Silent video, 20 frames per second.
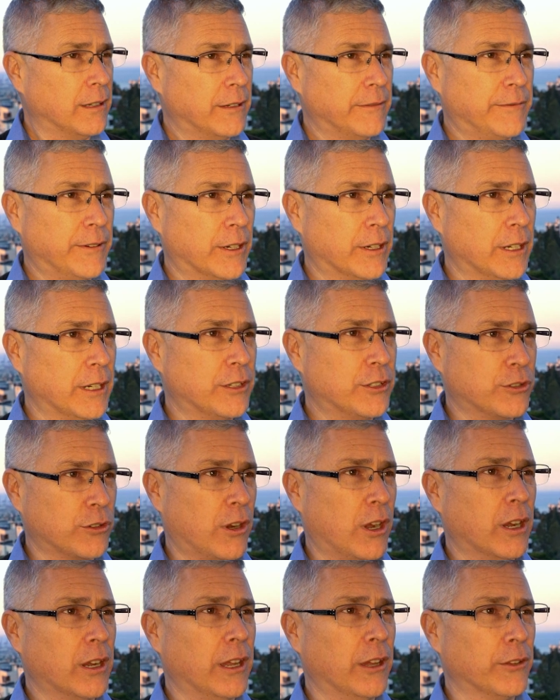very
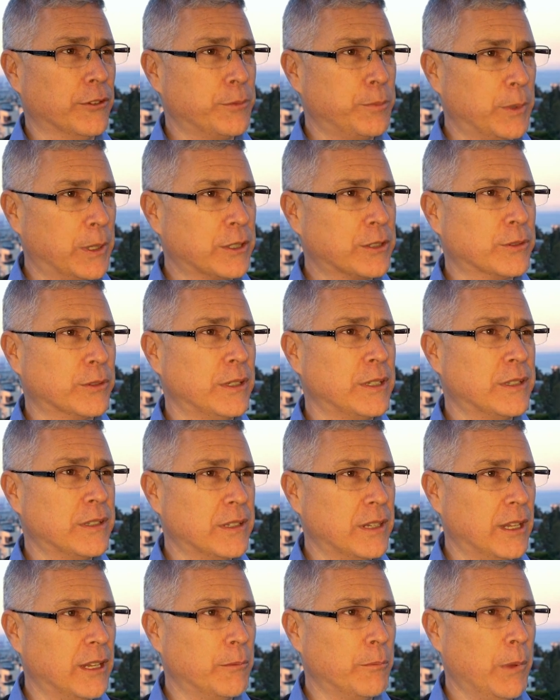strong health ministries
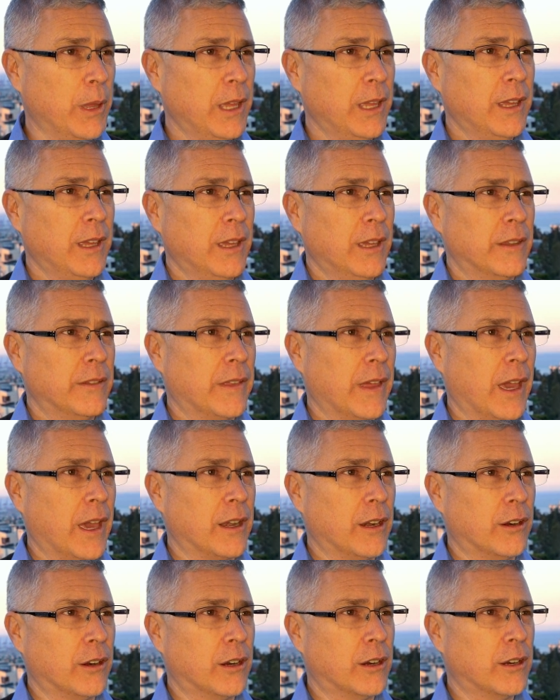team
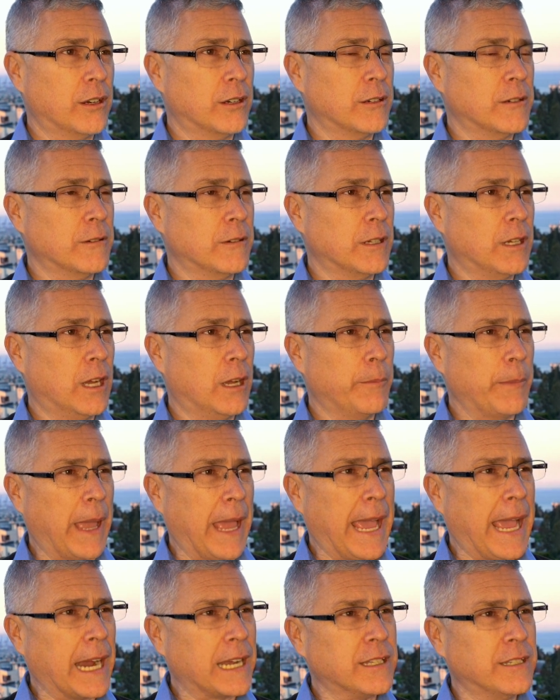that are
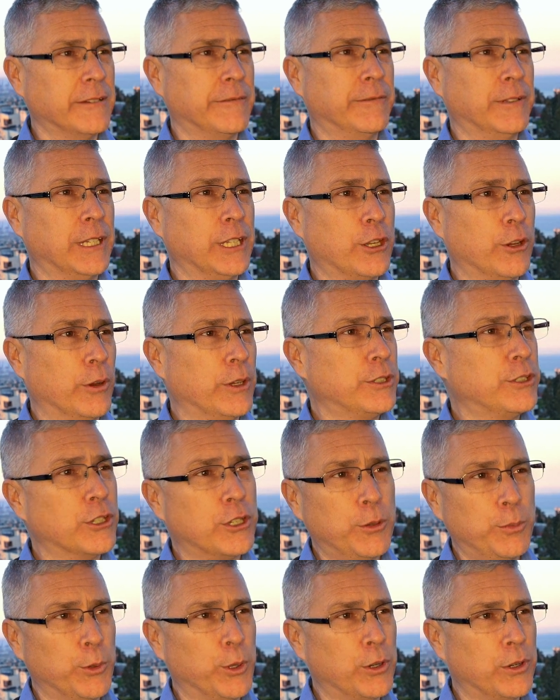actively going to
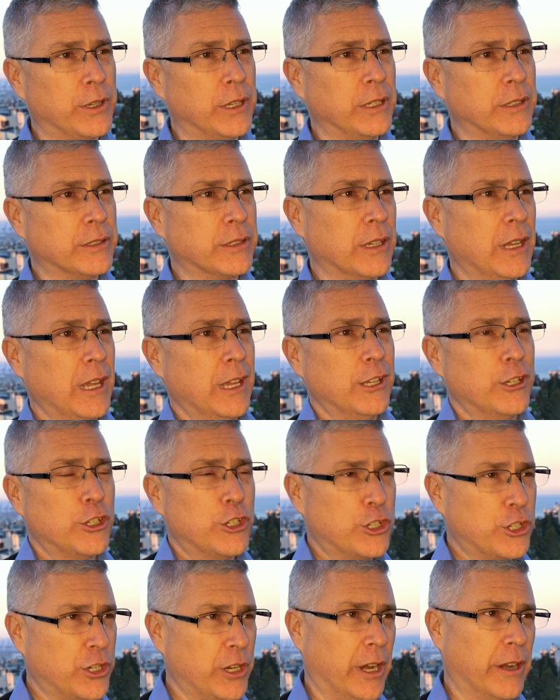communities,
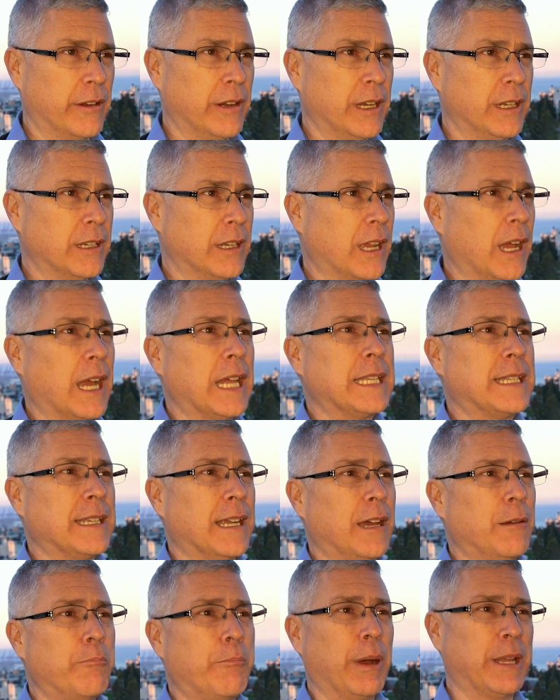sharing God's
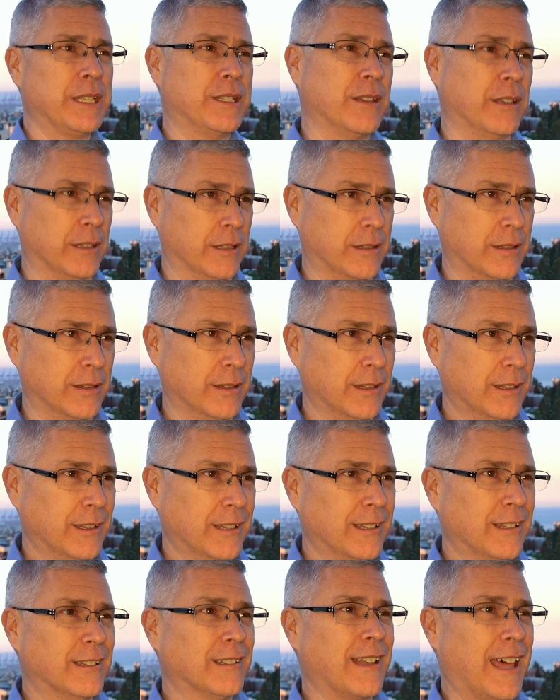abundant
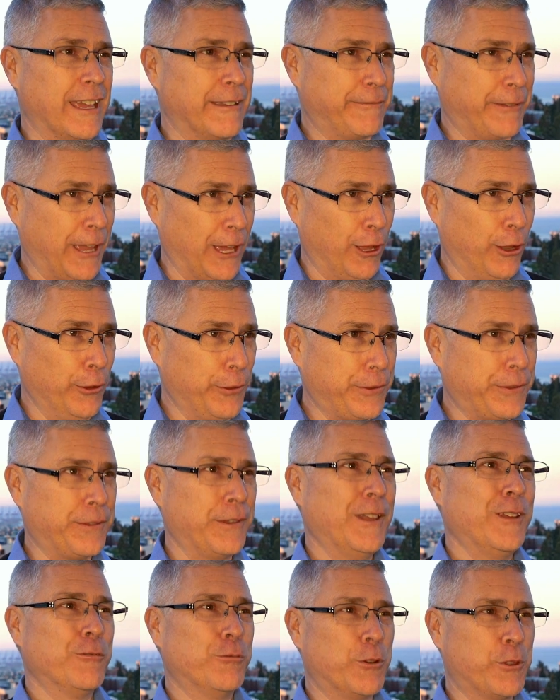life
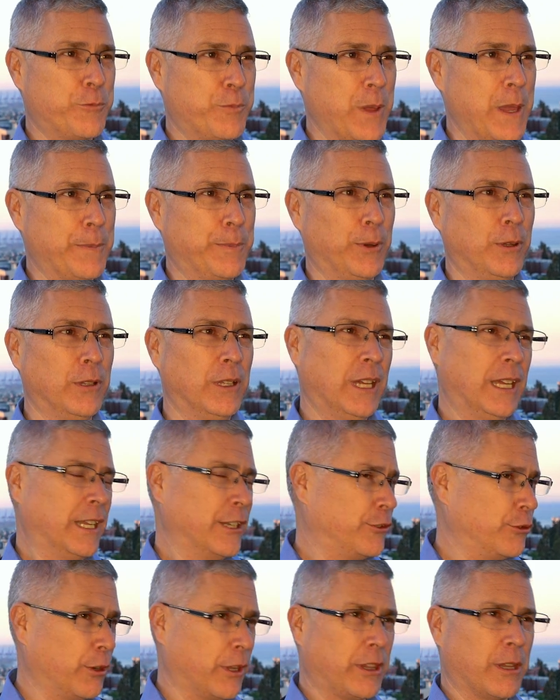health with people,
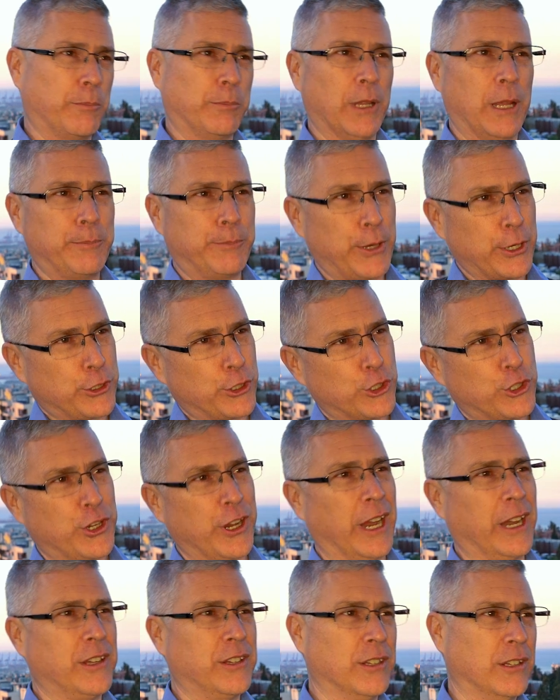doing the blood pressure
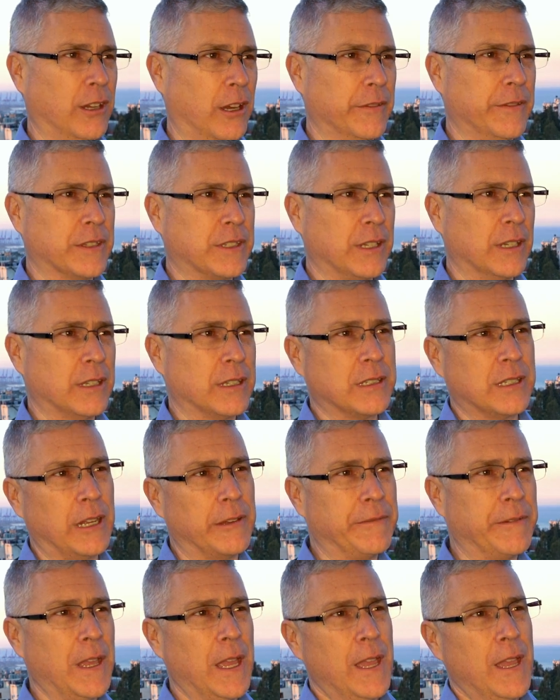checks and all this kind of
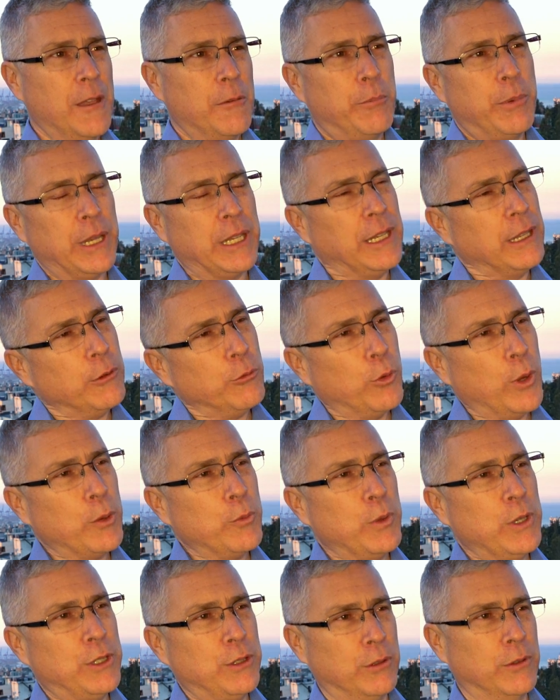stuff. But
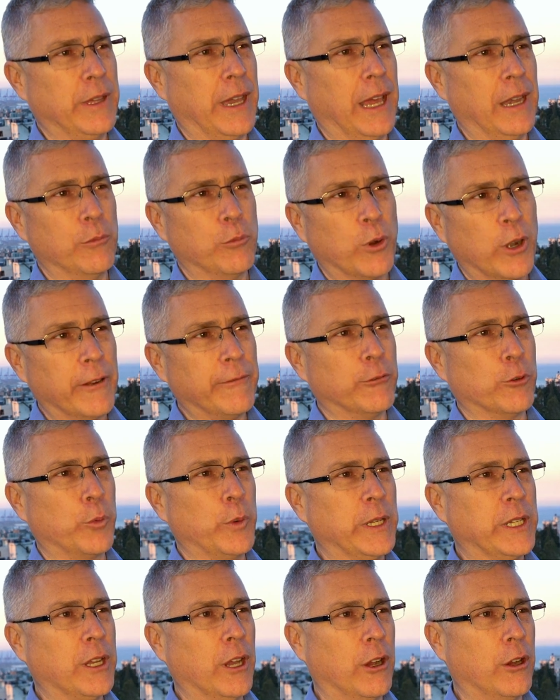when we do that, wherever
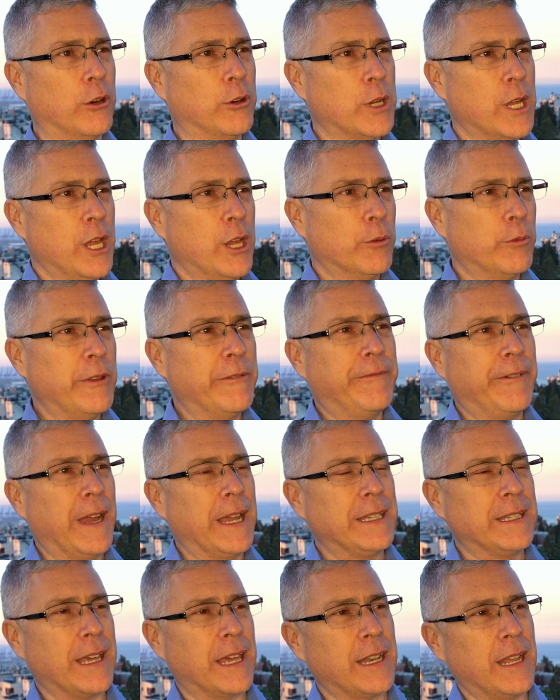we go, we
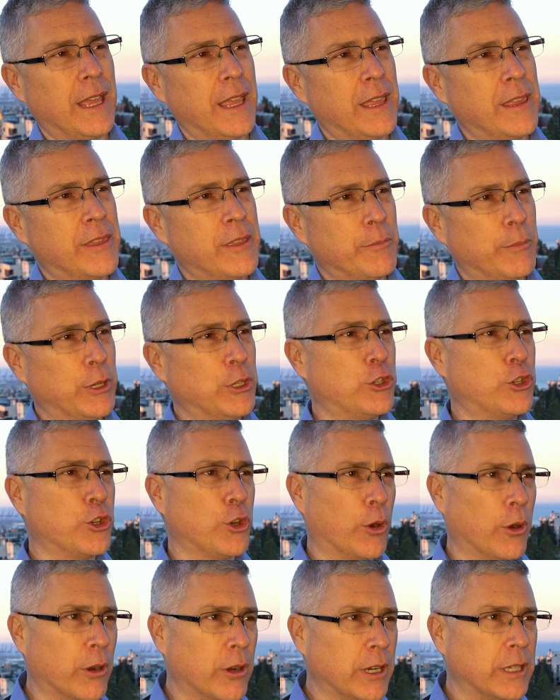find that the
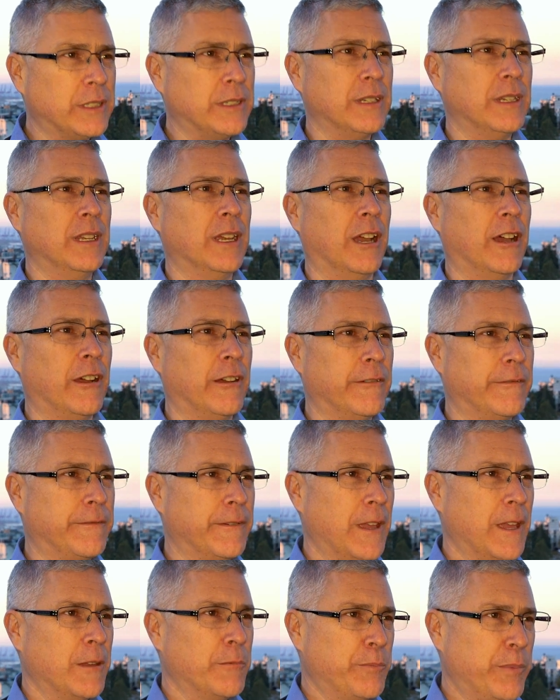majority
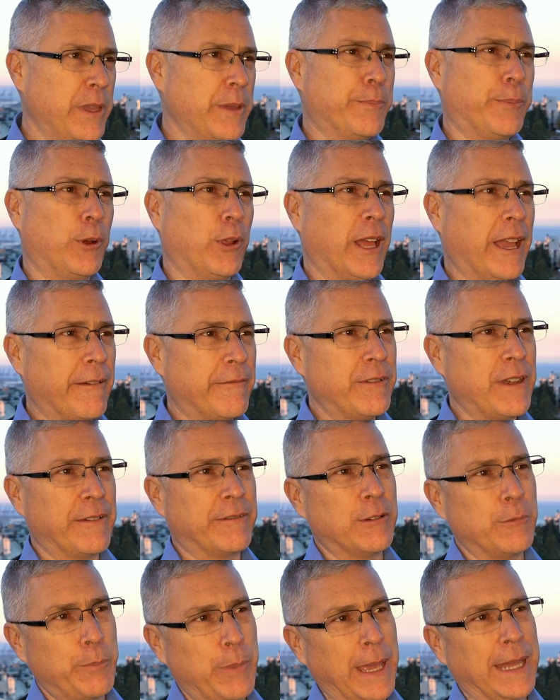of people have
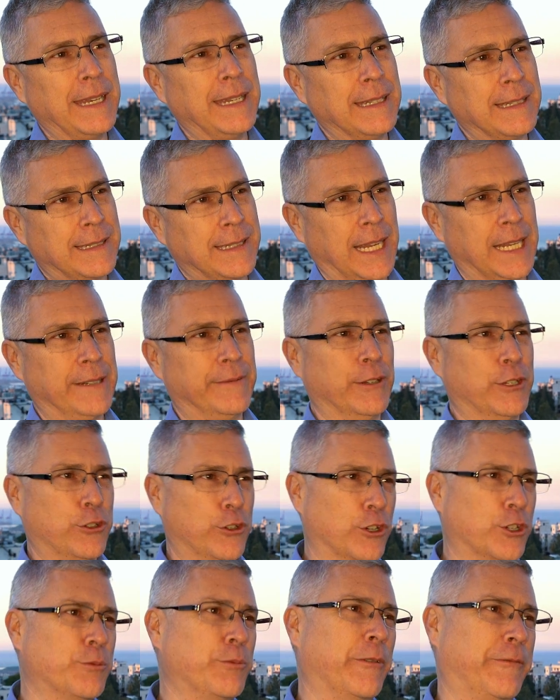never been inside of a
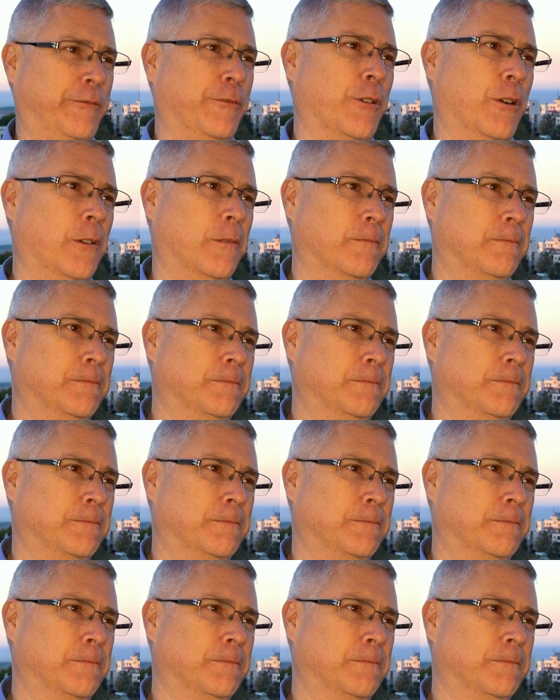church before.